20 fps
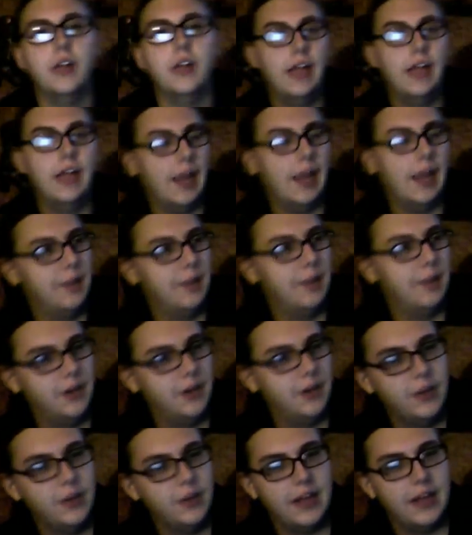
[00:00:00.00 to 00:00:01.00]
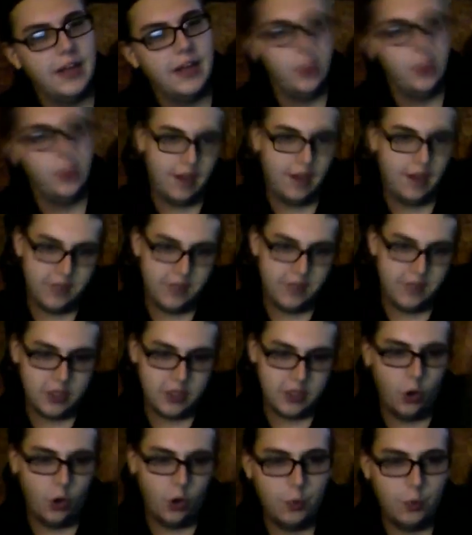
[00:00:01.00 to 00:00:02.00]
And by doing that, you have this
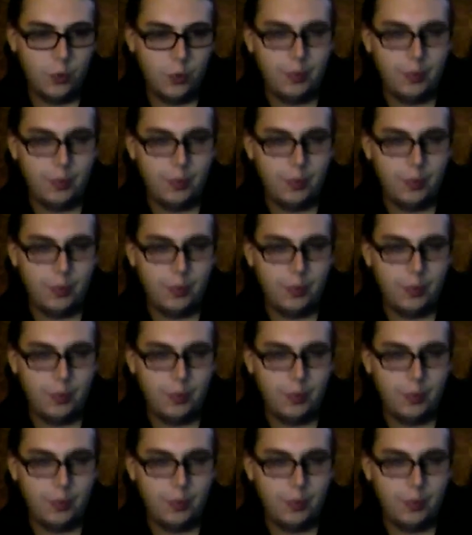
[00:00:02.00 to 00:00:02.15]
whole